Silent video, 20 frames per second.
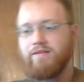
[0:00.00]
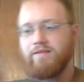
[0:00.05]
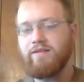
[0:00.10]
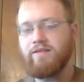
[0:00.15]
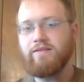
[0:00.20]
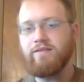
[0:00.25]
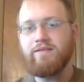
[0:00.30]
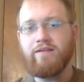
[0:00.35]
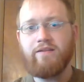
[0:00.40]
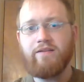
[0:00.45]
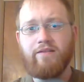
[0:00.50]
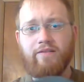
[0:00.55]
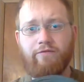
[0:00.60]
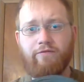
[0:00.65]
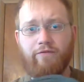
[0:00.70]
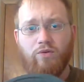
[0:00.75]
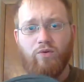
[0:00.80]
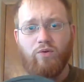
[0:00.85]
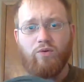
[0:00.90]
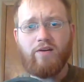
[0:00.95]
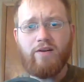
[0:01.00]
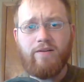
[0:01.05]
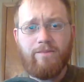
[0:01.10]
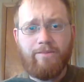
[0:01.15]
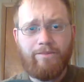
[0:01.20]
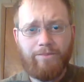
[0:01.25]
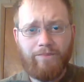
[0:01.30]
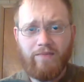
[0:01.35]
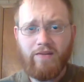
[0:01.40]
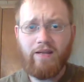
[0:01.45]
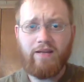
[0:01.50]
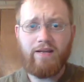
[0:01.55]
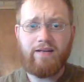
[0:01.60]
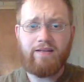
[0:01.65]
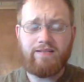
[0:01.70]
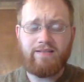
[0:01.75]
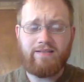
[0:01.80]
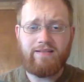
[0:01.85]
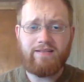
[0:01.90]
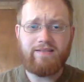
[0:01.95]
considered a fedora, and
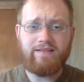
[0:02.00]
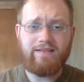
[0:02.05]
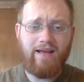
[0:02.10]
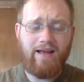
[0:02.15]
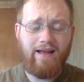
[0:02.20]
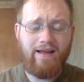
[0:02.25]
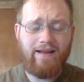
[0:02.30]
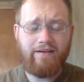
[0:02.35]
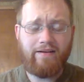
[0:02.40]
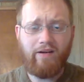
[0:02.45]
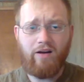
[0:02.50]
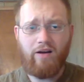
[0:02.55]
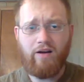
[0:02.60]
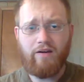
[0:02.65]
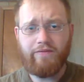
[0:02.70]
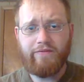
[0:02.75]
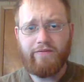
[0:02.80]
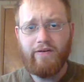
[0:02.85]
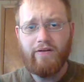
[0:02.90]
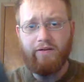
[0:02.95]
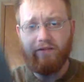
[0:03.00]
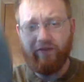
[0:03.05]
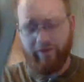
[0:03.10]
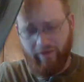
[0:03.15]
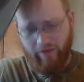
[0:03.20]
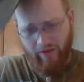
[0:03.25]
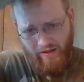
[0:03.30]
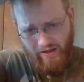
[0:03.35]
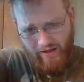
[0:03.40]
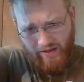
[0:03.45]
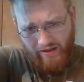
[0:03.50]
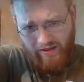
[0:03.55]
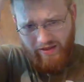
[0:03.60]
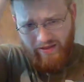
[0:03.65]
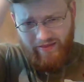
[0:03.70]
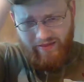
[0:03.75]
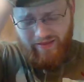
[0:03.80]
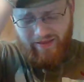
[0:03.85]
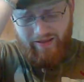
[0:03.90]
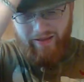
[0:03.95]
it's designed off of
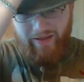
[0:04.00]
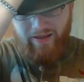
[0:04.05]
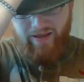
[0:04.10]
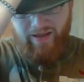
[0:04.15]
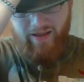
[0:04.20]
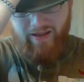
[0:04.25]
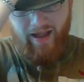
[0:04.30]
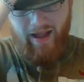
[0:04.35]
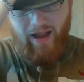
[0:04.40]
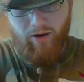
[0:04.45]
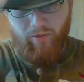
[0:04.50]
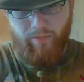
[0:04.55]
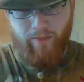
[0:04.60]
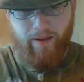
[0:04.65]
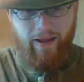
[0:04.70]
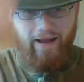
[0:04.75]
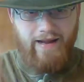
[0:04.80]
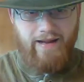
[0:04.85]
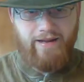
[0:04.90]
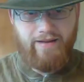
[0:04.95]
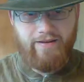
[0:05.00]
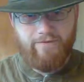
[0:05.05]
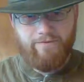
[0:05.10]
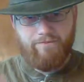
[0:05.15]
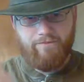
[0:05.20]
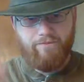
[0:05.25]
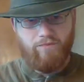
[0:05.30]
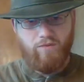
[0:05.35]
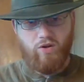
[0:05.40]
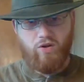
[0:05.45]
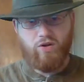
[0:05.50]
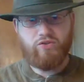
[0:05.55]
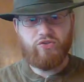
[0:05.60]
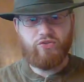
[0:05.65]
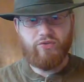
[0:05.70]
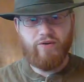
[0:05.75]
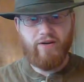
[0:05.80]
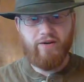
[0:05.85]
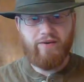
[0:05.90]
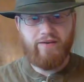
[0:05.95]
the Outback
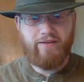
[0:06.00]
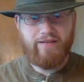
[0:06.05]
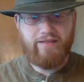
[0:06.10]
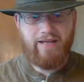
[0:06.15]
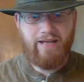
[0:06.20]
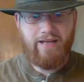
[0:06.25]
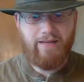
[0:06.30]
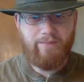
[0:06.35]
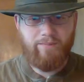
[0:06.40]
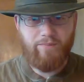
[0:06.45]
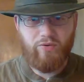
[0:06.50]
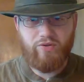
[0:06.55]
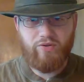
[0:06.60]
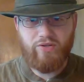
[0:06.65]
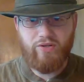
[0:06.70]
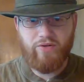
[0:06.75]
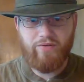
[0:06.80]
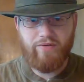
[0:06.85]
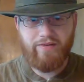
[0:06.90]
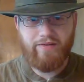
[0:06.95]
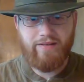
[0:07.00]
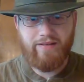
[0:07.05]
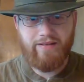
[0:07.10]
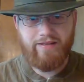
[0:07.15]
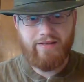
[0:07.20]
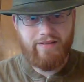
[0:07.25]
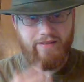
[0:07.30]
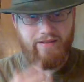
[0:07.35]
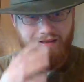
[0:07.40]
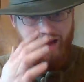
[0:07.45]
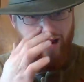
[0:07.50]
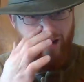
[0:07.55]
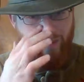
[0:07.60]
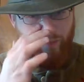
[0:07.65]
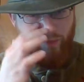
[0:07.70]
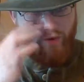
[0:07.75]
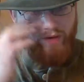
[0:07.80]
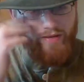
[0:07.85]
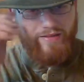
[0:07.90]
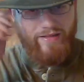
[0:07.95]
Australian type, more so than the
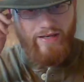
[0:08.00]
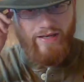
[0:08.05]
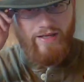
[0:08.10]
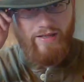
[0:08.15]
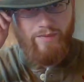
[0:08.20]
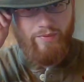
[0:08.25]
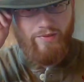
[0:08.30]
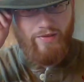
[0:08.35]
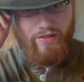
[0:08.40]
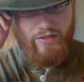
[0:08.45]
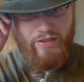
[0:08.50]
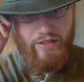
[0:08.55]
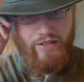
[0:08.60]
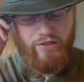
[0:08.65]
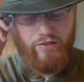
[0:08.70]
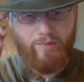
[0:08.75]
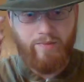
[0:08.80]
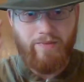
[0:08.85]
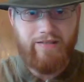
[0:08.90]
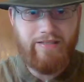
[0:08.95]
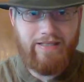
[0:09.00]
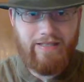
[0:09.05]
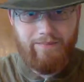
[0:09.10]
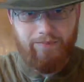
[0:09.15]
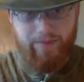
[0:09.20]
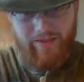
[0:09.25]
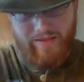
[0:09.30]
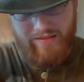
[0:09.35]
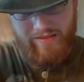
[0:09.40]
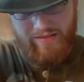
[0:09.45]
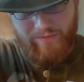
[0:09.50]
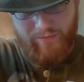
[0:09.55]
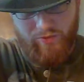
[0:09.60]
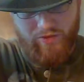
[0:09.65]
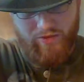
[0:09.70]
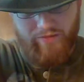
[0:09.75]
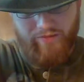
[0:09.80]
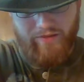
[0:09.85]
cowboy type or the gentleman type. This is more of